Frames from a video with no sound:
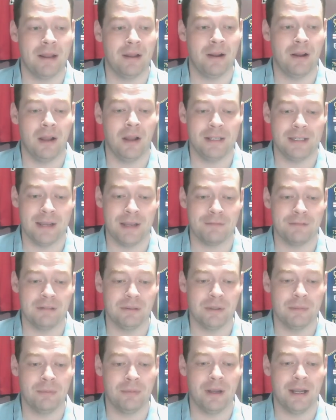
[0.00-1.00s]
I definitely
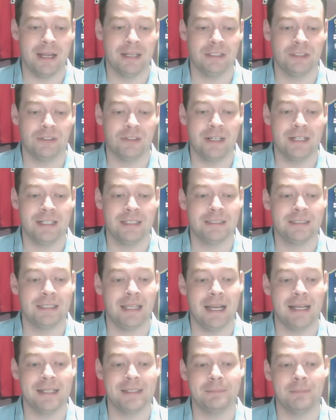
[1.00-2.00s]
would have put Andreas
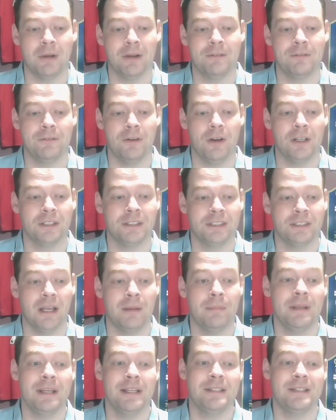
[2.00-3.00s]
as my first
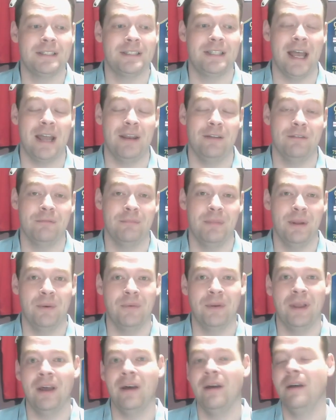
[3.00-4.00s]
sub instead of
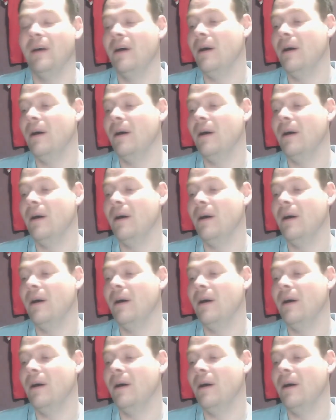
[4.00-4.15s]
Milner.